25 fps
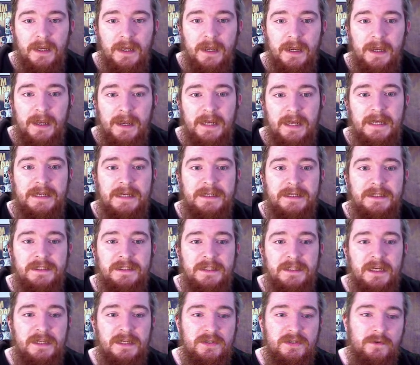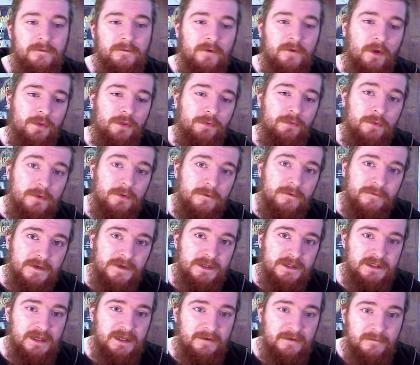and I sort of got through the
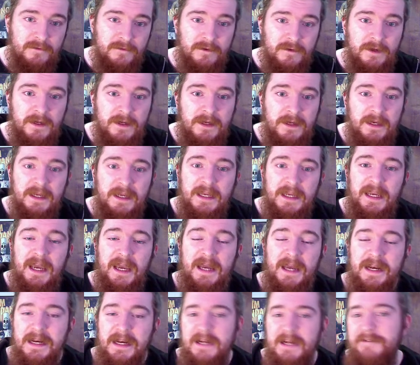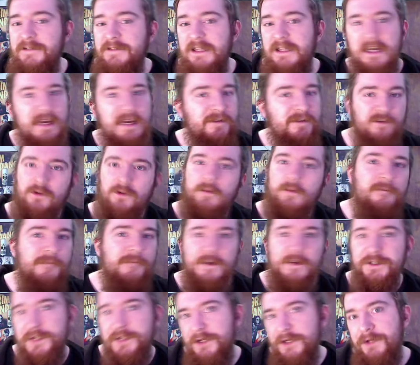first level, and then after that, I haven't got the
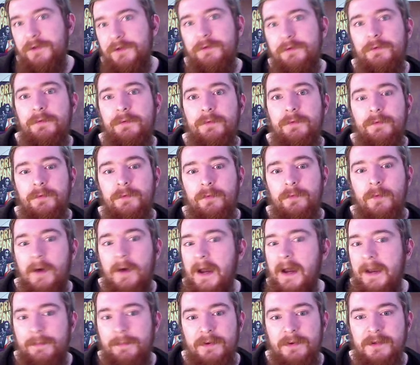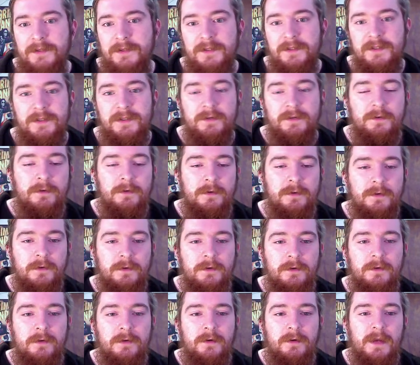first clue what happens
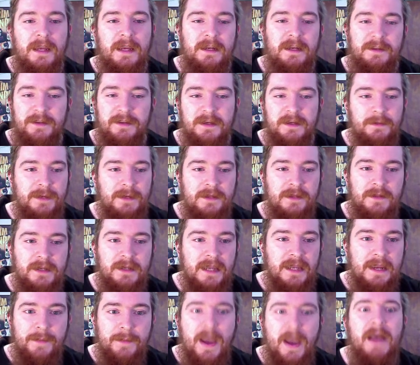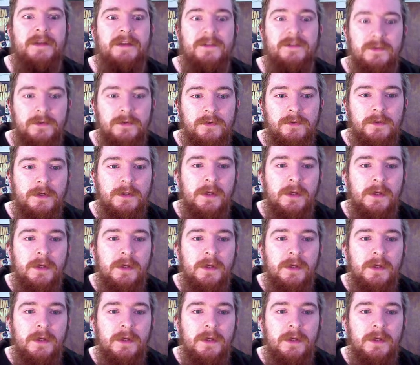or anything about the game at all.